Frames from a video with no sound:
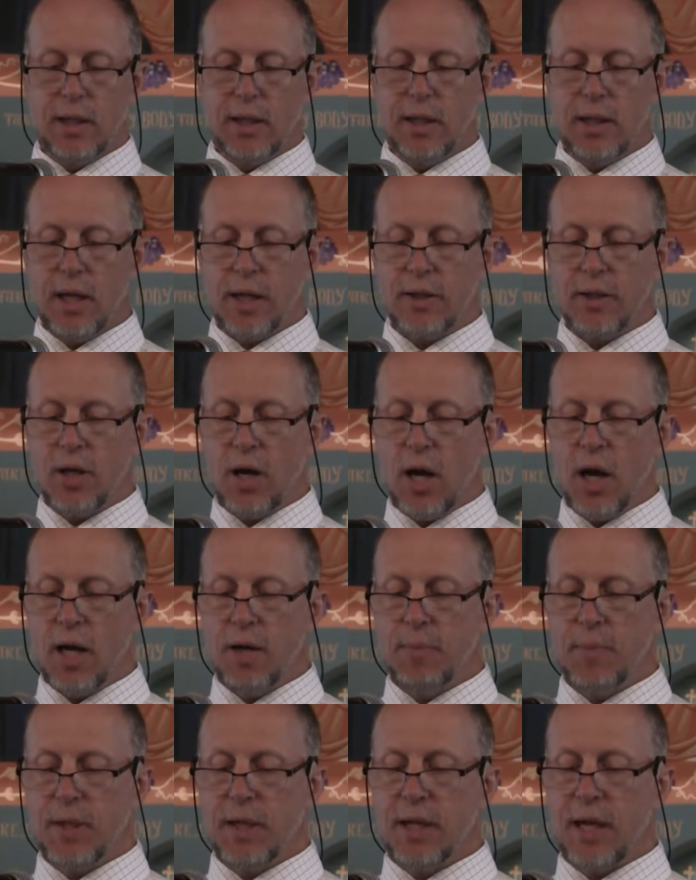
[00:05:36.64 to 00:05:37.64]
Yet
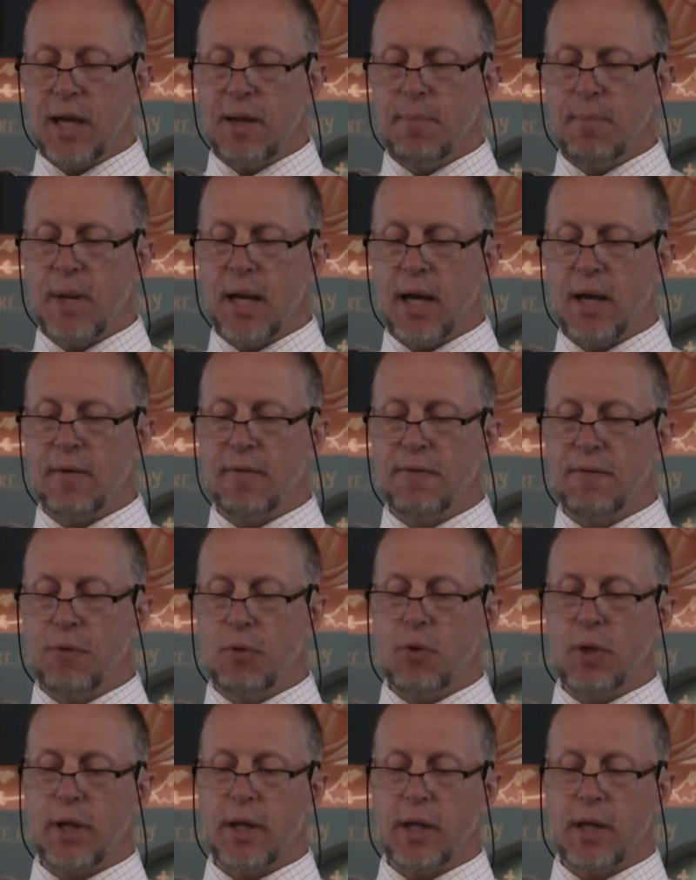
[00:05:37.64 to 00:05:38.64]
God became man
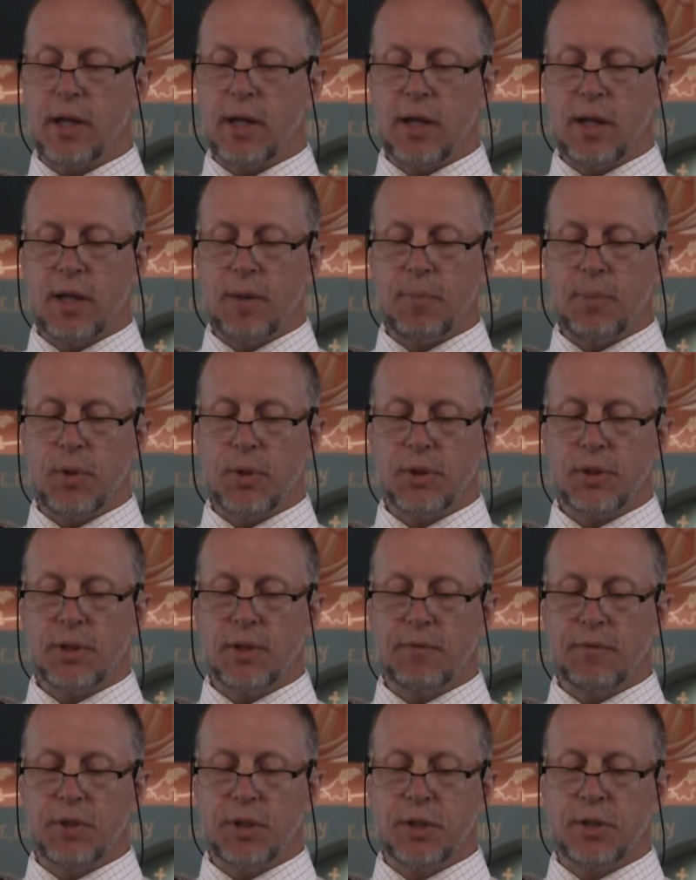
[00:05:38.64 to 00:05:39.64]
fully in the person
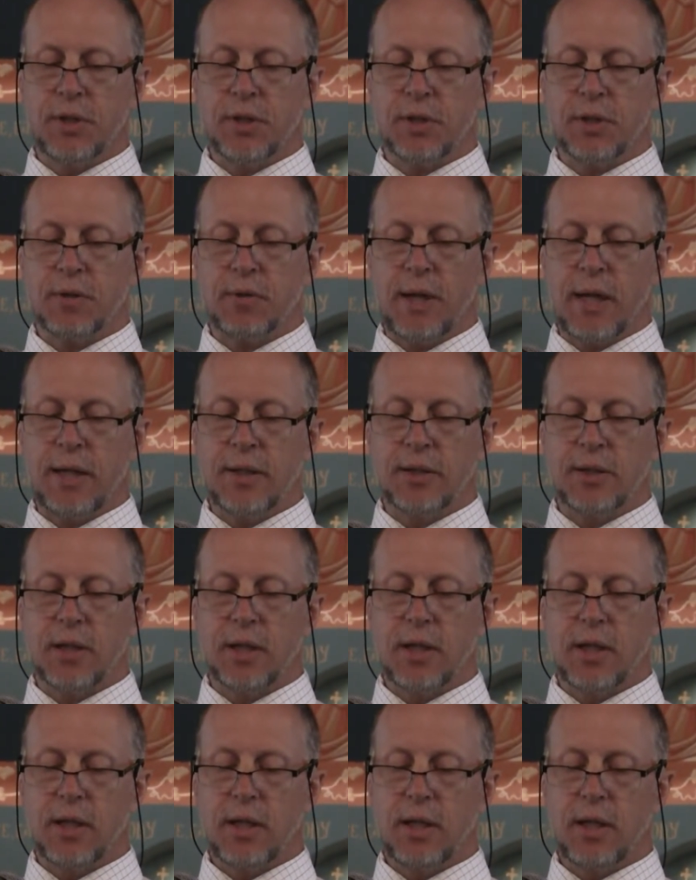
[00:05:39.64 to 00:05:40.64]
of Jesus Christ,
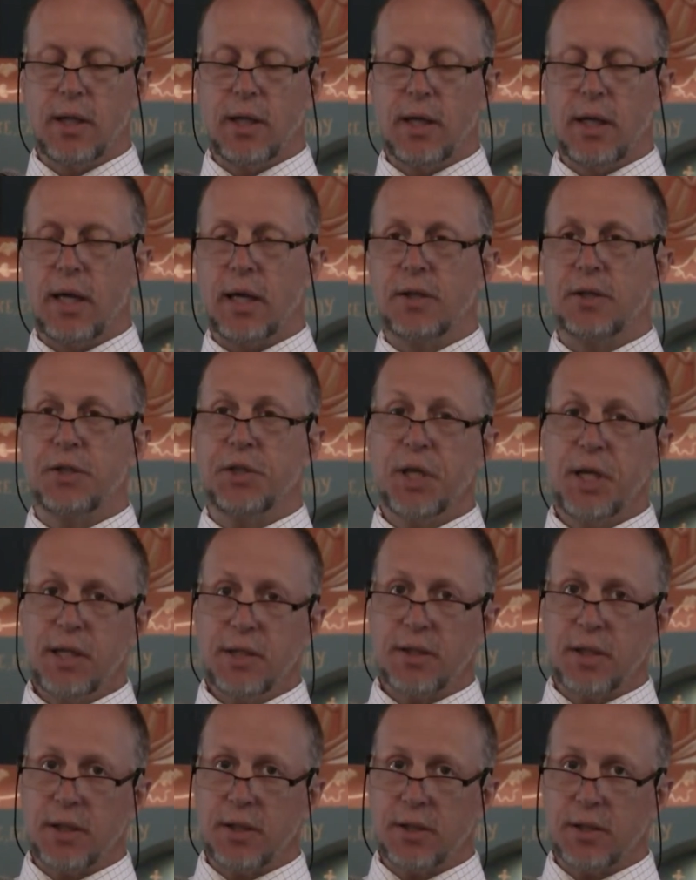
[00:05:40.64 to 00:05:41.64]
and
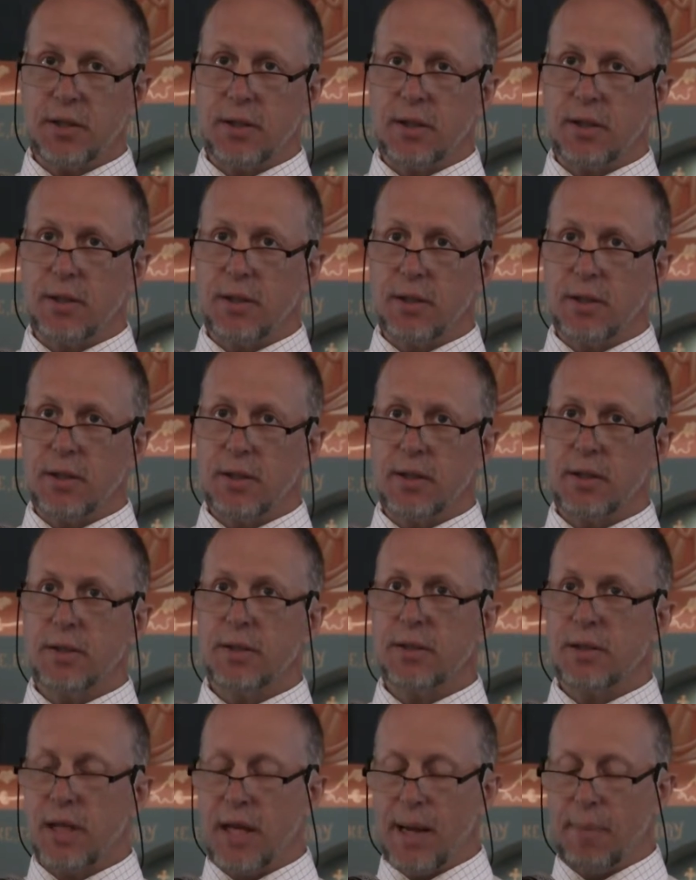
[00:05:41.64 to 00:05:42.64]
Jesus
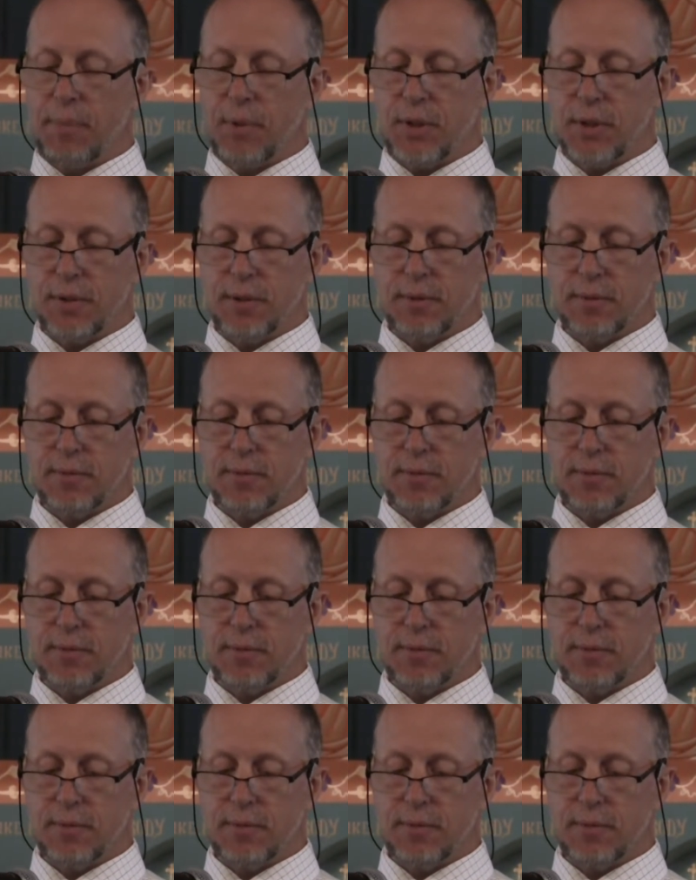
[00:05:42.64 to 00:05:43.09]
slept.